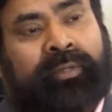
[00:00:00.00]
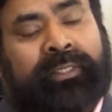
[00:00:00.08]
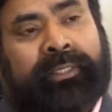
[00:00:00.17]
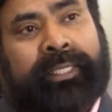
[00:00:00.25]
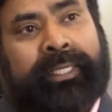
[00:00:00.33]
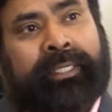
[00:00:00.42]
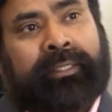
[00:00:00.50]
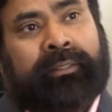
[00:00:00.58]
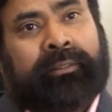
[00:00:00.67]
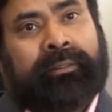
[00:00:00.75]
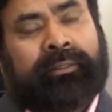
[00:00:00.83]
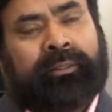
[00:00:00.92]
when
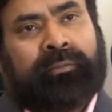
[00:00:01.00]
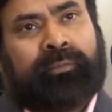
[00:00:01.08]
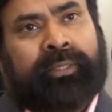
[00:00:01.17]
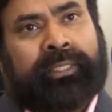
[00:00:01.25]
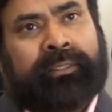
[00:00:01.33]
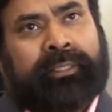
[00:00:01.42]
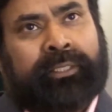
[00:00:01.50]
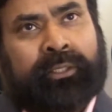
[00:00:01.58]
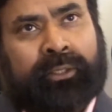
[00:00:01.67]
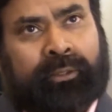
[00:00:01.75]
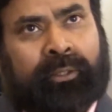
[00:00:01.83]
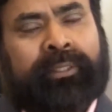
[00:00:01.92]
they
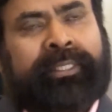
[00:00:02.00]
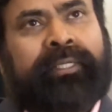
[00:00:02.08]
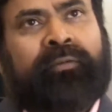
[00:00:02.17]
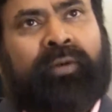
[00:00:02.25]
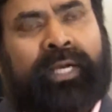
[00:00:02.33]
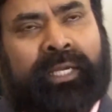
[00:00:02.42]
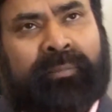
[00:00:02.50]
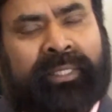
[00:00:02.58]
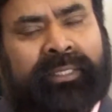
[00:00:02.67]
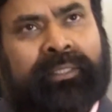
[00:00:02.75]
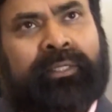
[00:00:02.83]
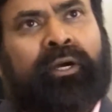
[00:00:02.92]
saw the environment,